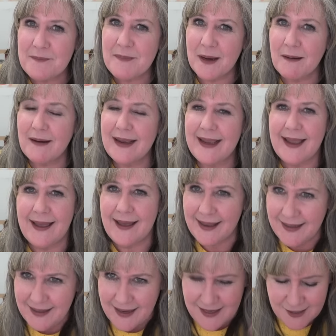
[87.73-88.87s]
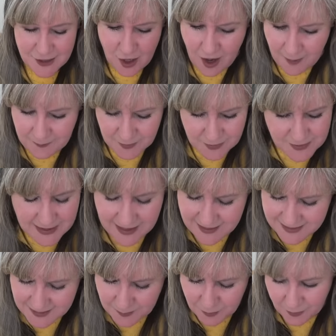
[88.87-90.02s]
Marianne toppers
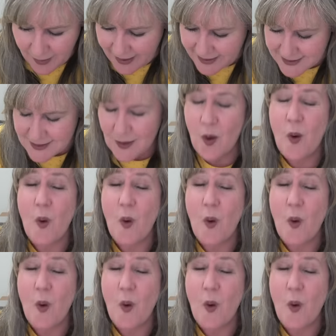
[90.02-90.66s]
and the price,